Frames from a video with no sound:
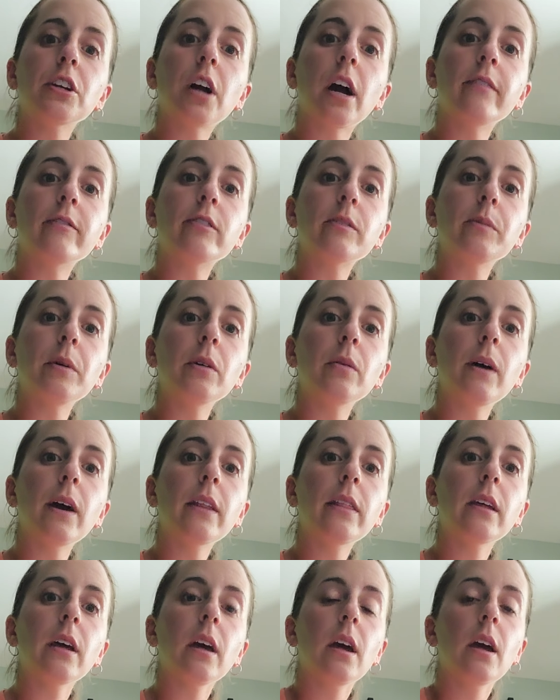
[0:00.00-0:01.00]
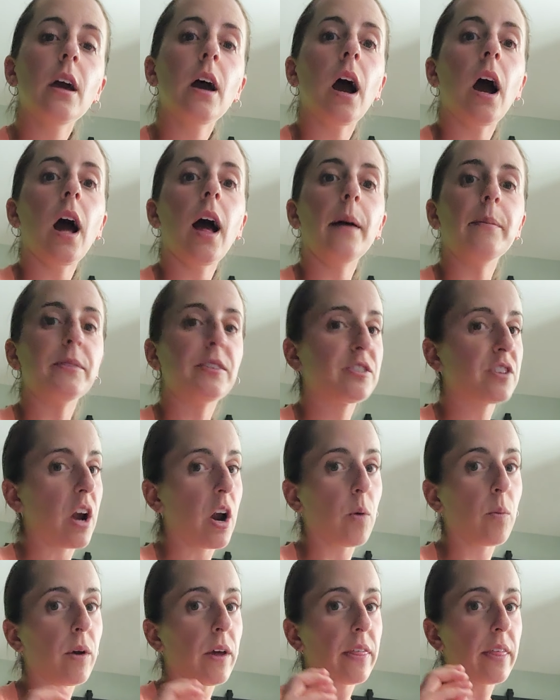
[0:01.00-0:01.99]
comfortable with,
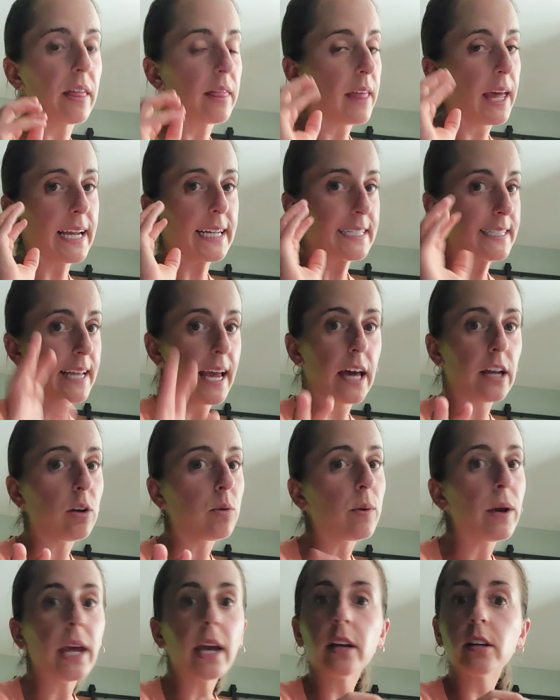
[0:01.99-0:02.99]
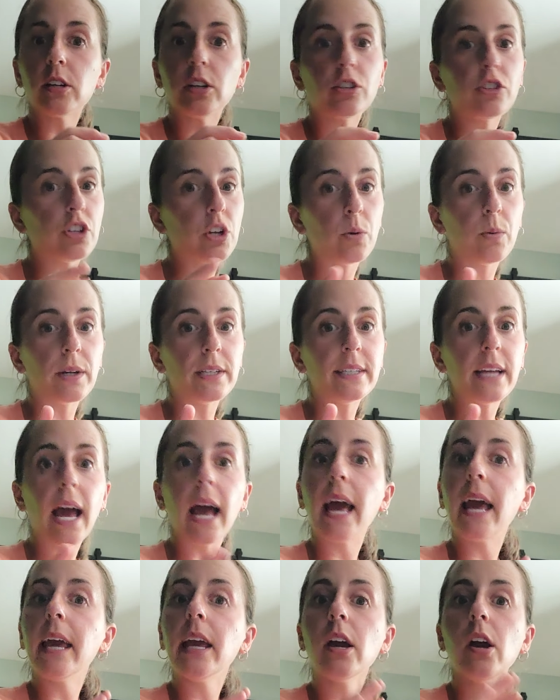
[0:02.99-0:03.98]
start with like 10 a week, 2 a
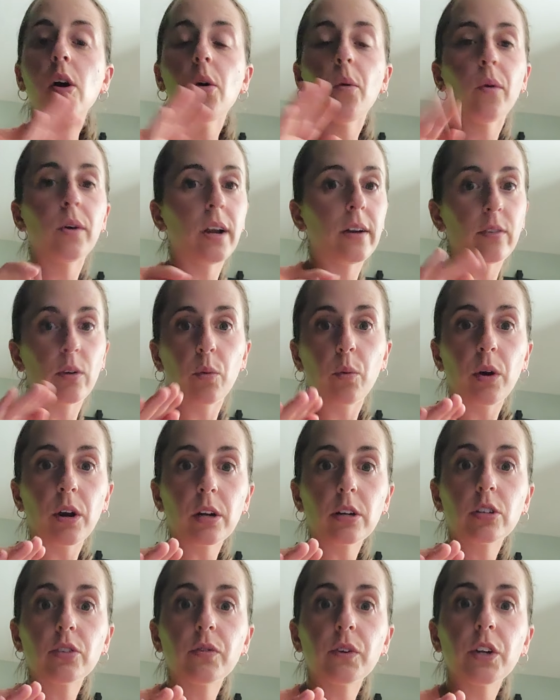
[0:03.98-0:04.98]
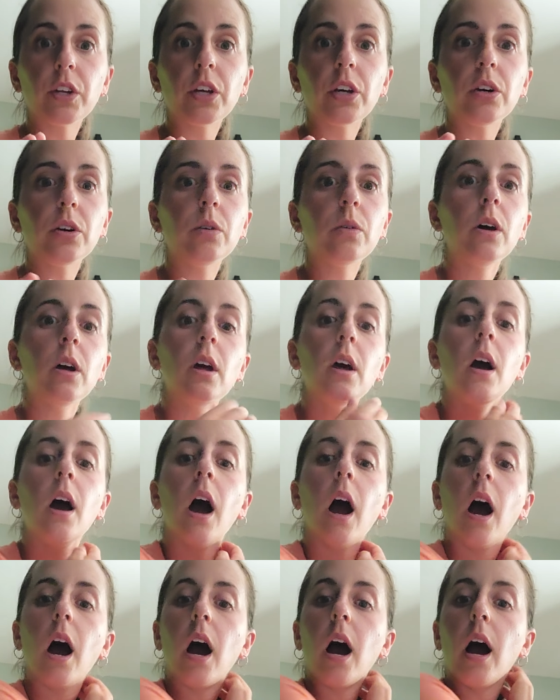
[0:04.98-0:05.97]
day, whatever works for you.
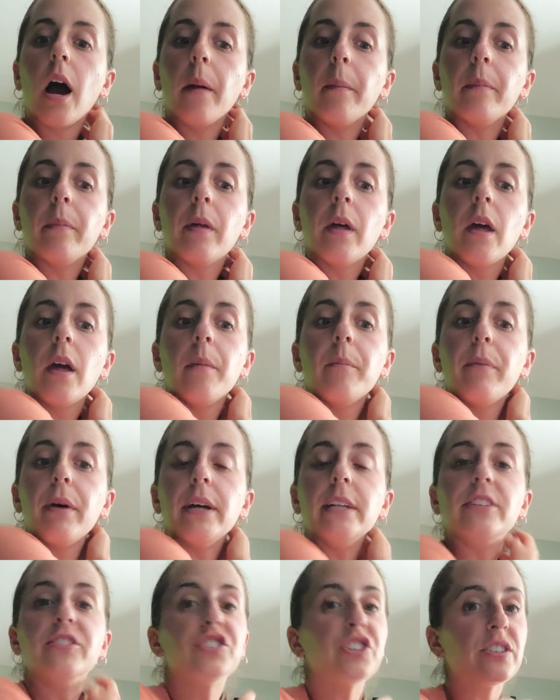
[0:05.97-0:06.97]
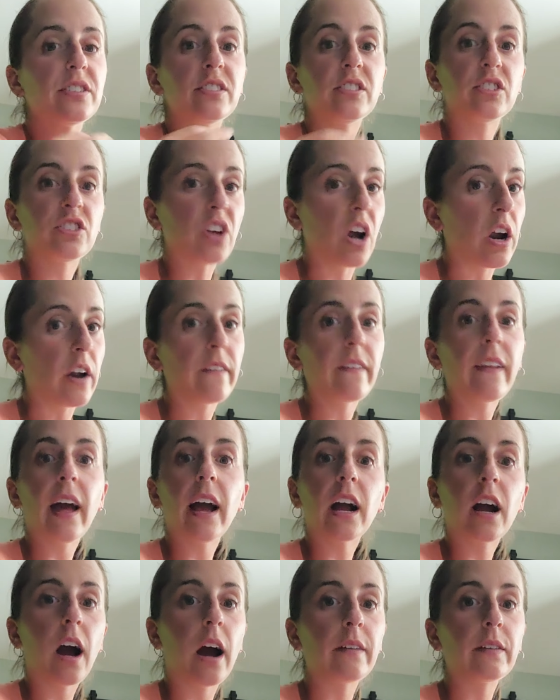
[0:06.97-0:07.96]
But just start
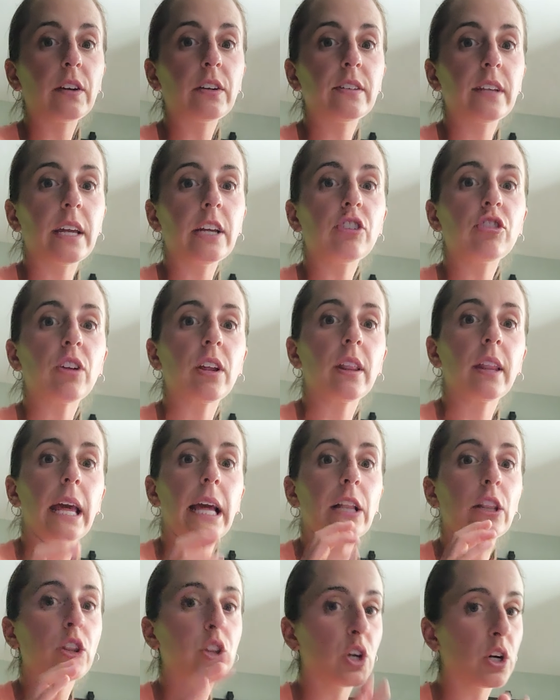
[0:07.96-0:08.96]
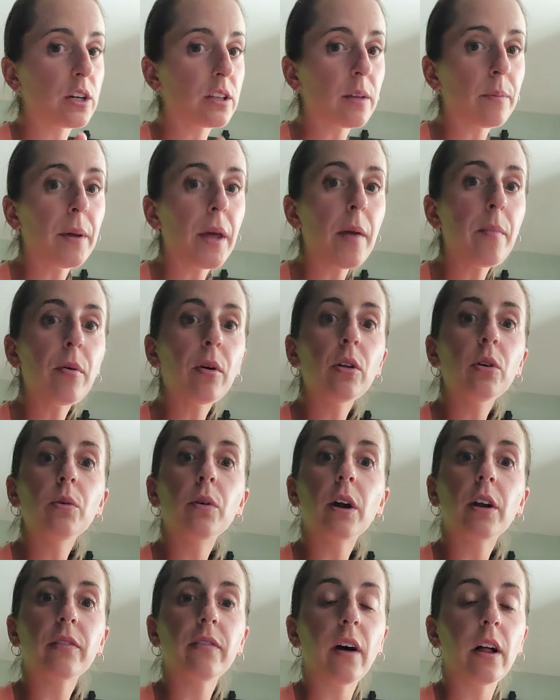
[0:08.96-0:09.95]
that conversation. Like, look at the people who
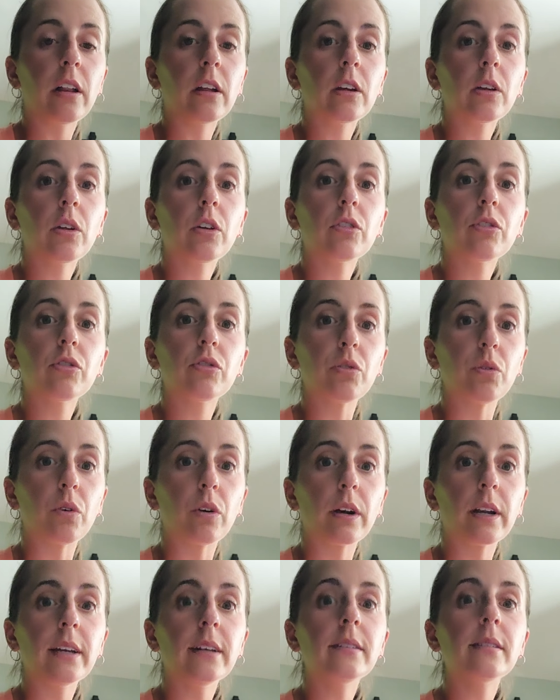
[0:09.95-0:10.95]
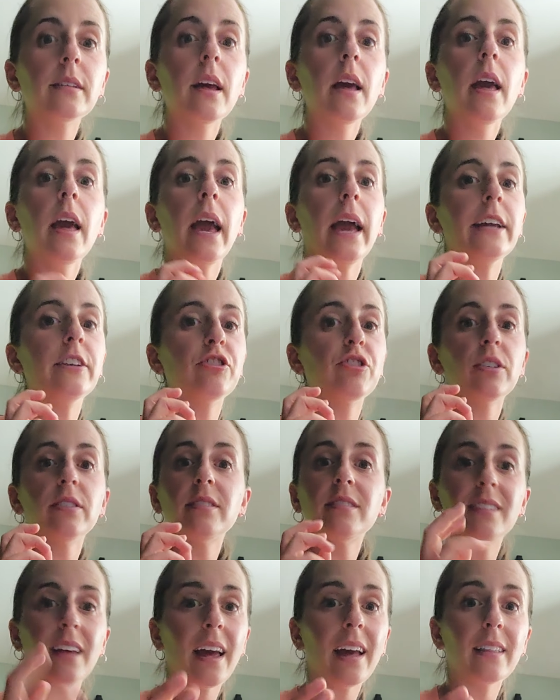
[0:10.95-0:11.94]
are following your stories and
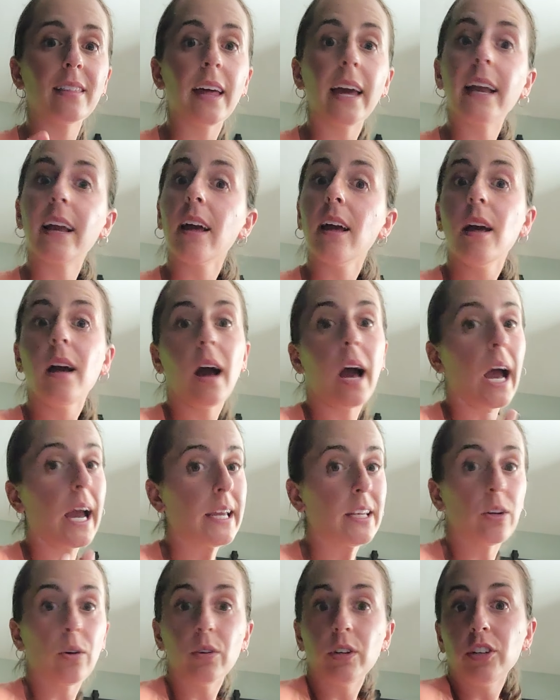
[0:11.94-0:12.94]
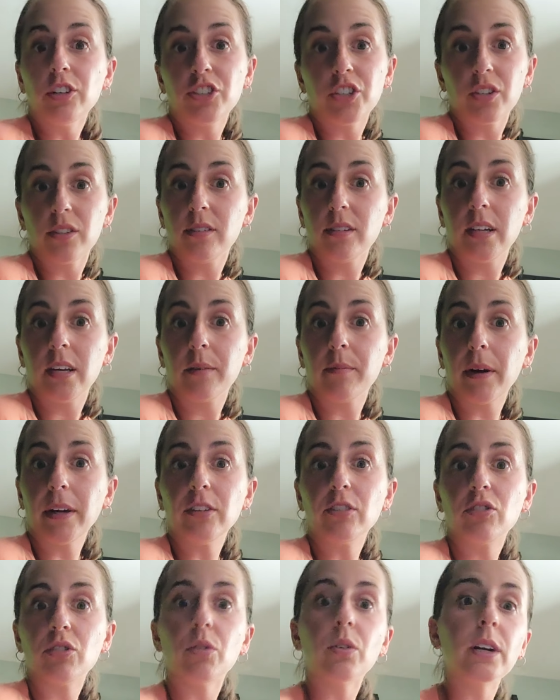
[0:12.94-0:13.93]
just say, like, I noticed you're seeing my
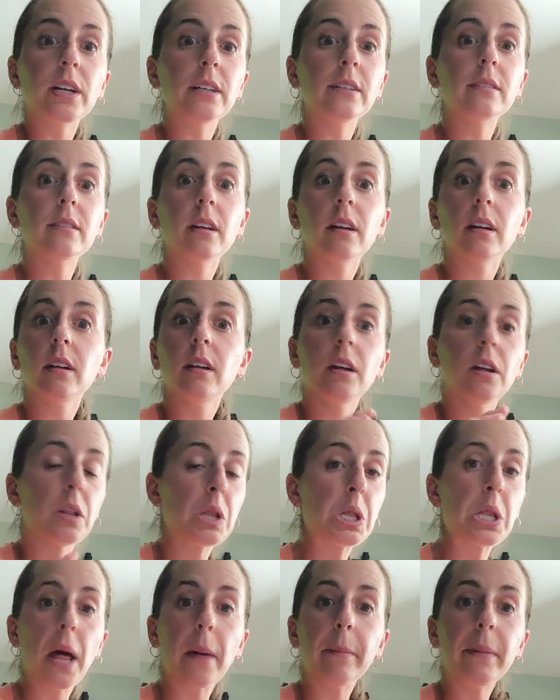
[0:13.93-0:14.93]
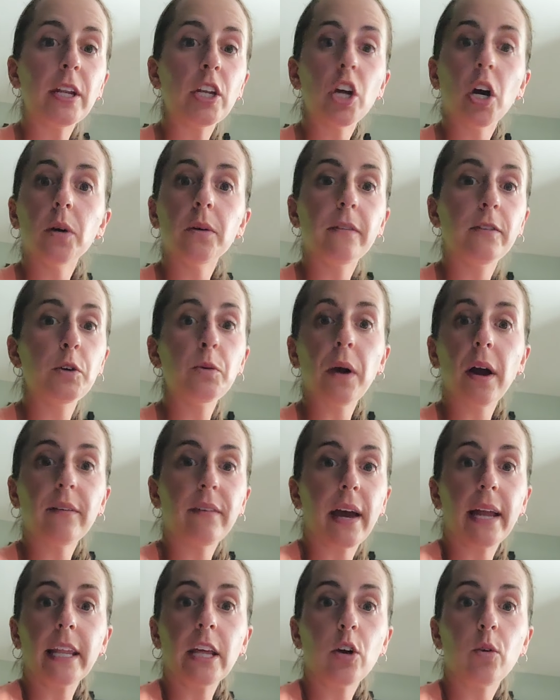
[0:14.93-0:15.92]
stories. Let me know if you have
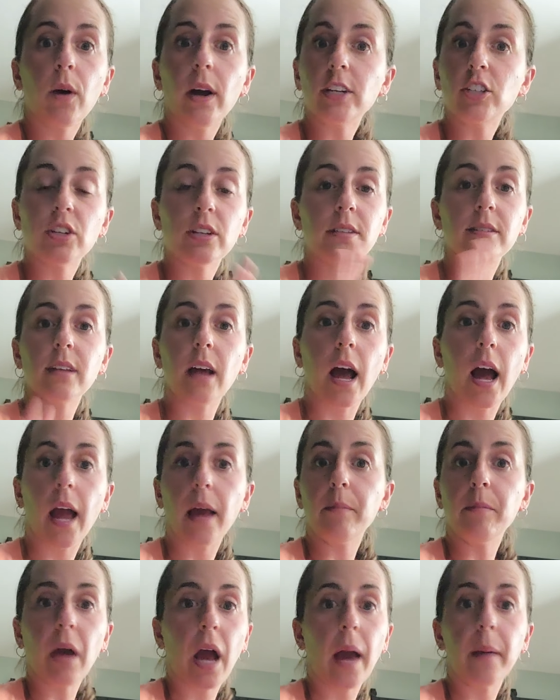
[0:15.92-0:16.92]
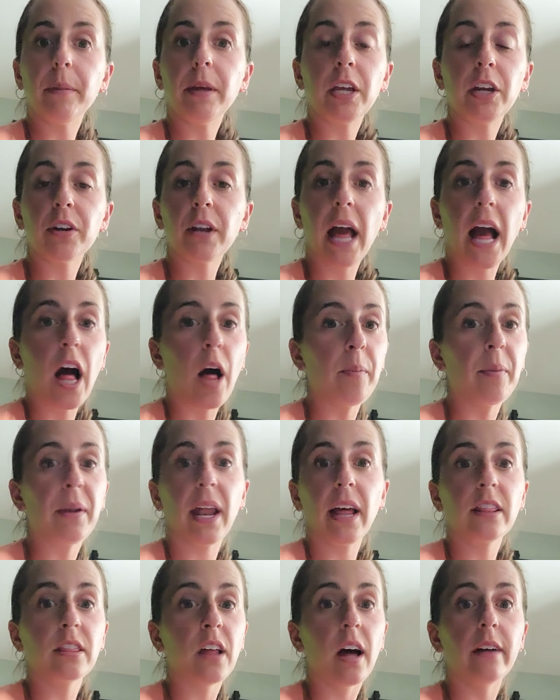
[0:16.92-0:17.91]
any questions. I'm here to help, and
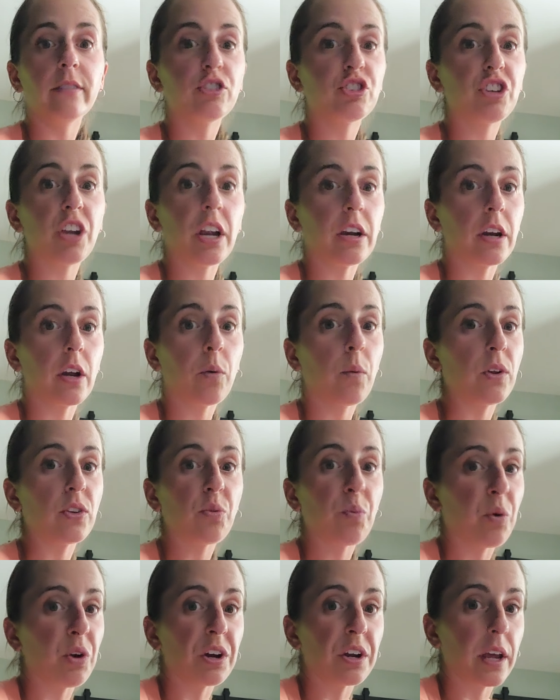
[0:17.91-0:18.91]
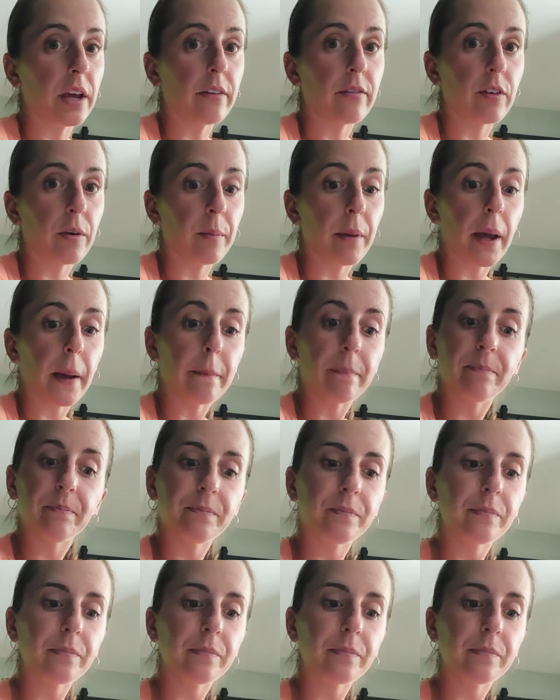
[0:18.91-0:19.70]
I love sharing what's working for me.